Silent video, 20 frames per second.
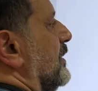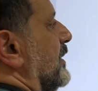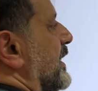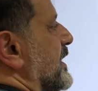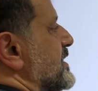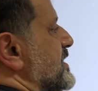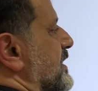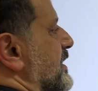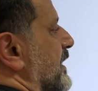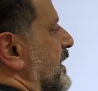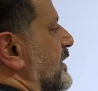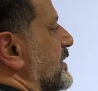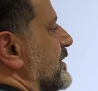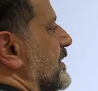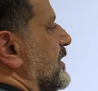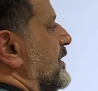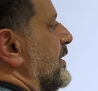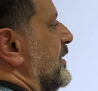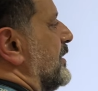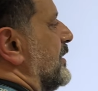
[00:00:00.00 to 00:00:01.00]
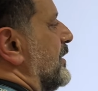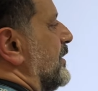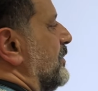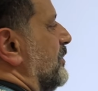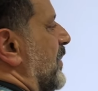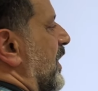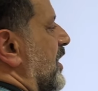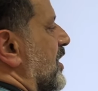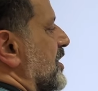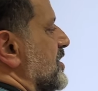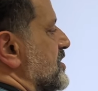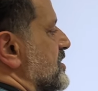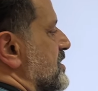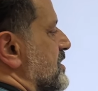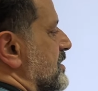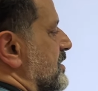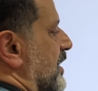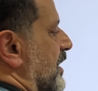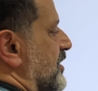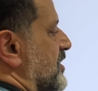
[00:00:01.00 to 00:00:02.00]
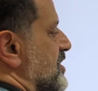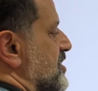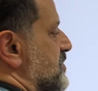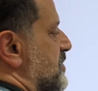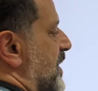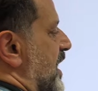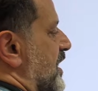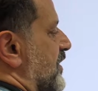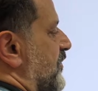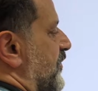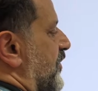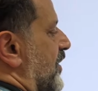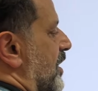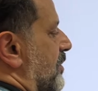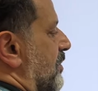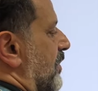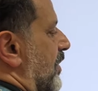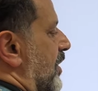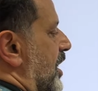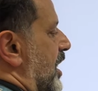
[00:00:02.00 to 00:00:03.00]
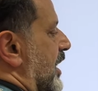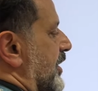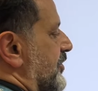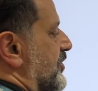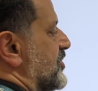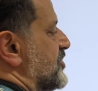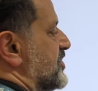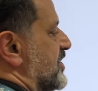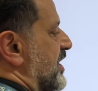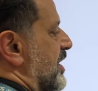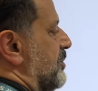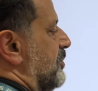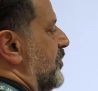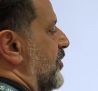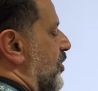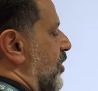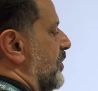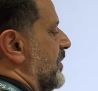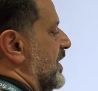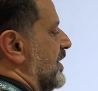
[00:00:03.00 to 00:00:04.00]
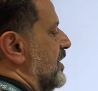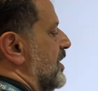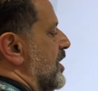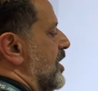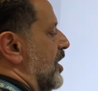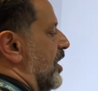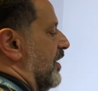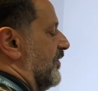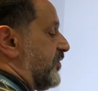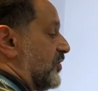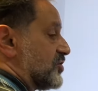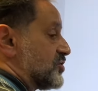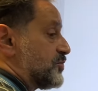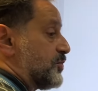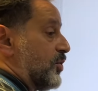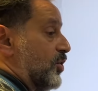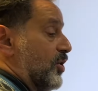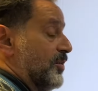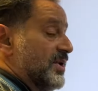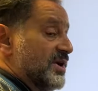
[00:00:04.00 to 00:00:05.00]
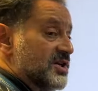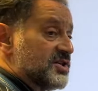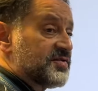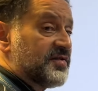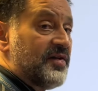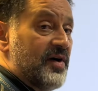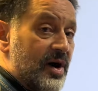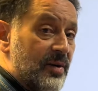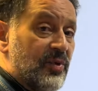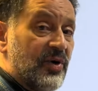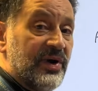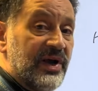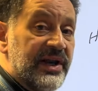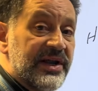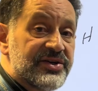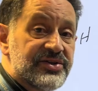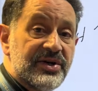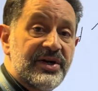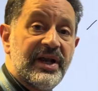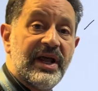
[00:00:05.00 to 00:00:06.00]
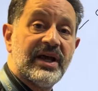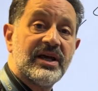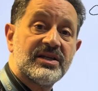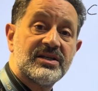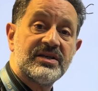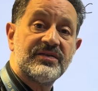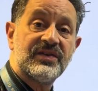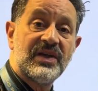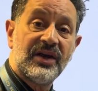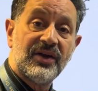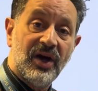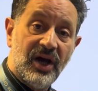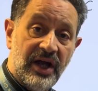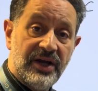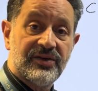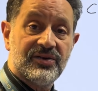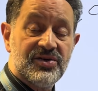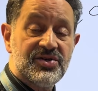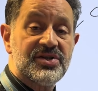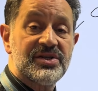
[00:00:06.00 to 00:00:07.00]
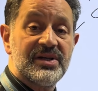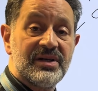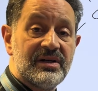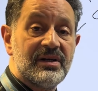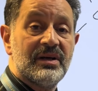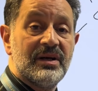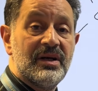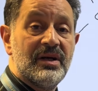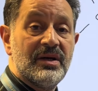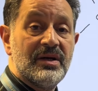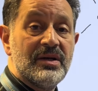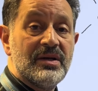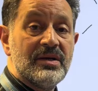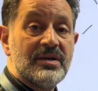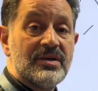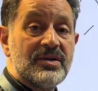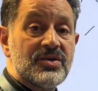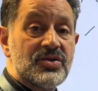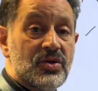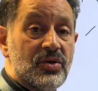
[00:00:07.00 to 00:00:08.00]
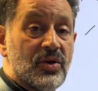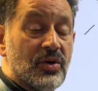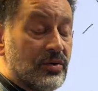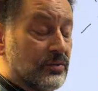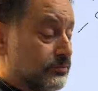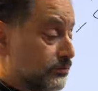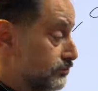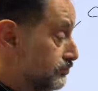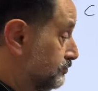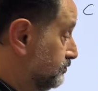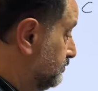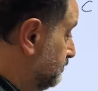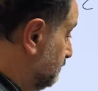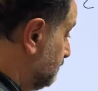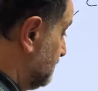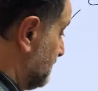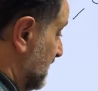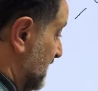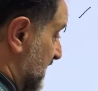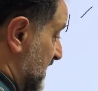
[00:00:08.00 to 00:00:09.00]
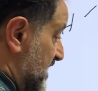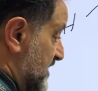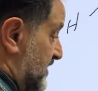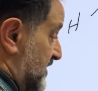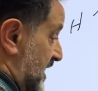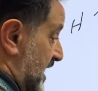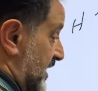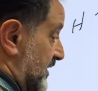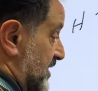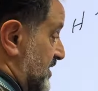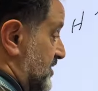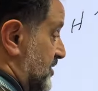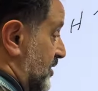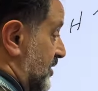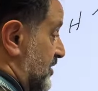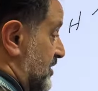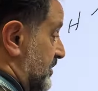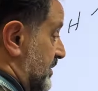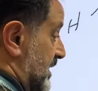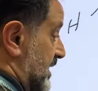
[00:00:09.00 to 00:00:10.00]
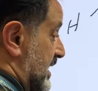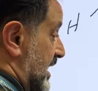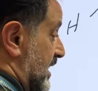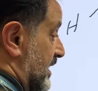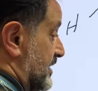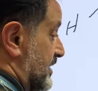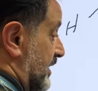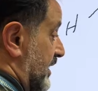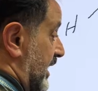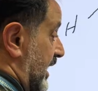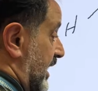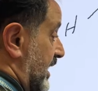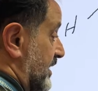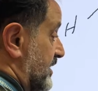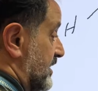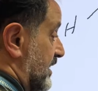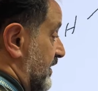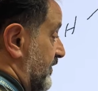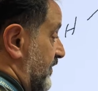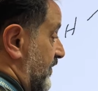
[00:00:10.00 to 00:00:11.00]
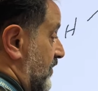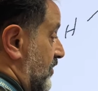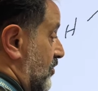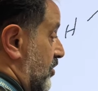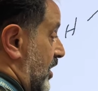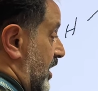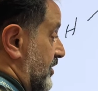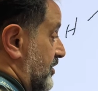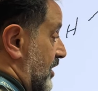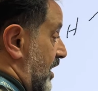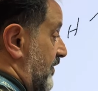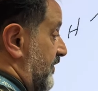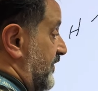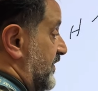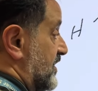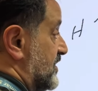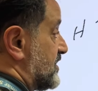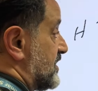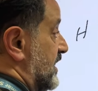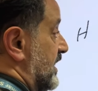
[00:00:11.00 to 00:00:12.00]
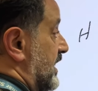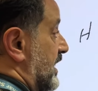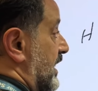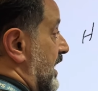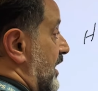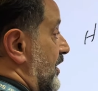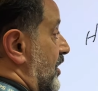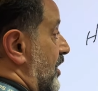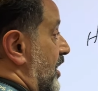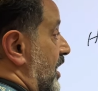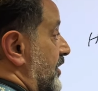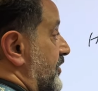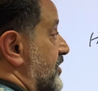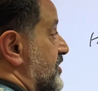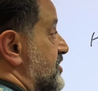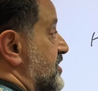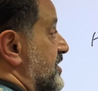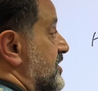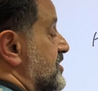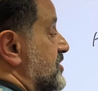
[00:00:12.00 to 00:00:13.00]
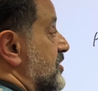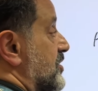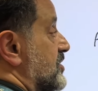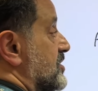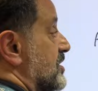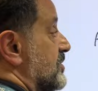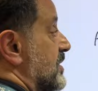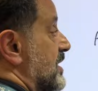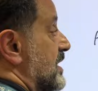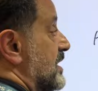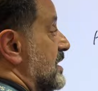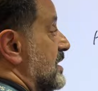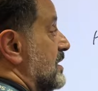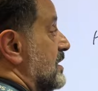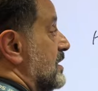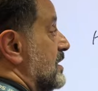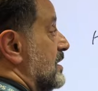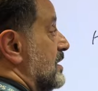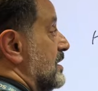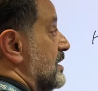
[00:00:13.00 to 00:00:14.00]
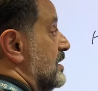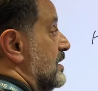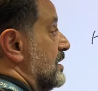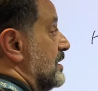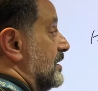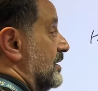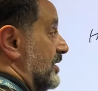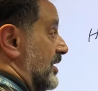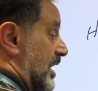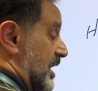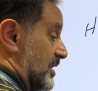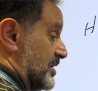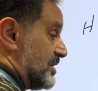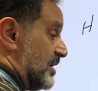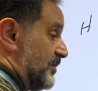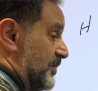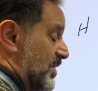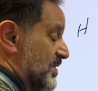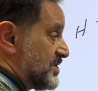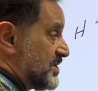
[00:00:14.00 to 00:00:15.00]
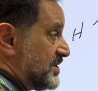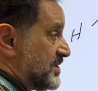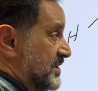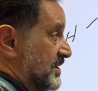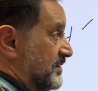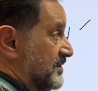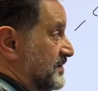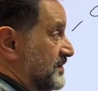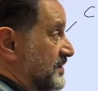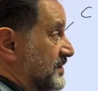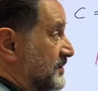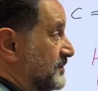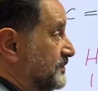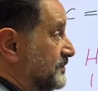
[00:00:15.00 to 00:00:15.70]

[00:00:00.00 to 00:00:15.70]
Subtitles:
isn't it? Because it is made from hydrogen and bromine. Of course, bromine is far more electronegative than hydrogen. So this end is going to be delta negative, quite obviously, and hydrogen is going to be delta positive.